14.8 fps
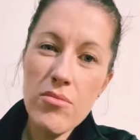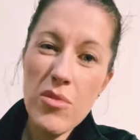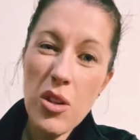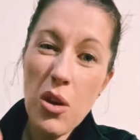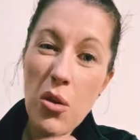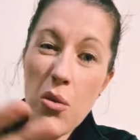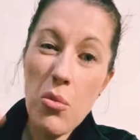
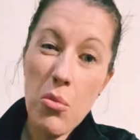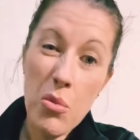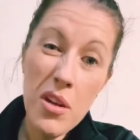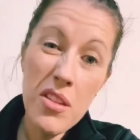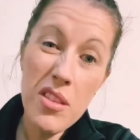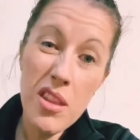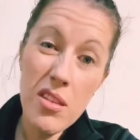go
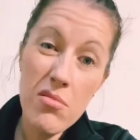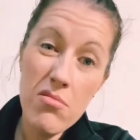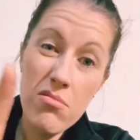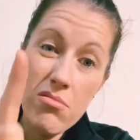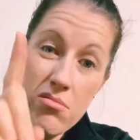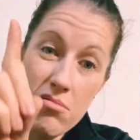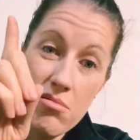width
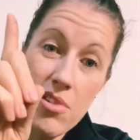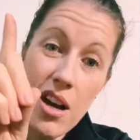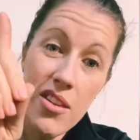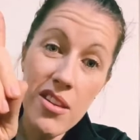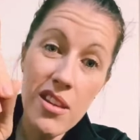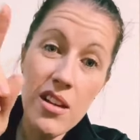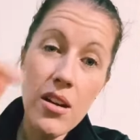rather
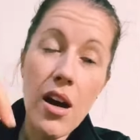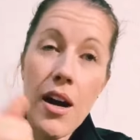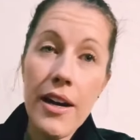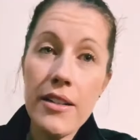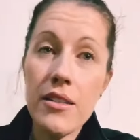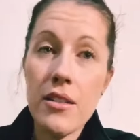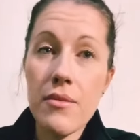than
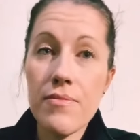height.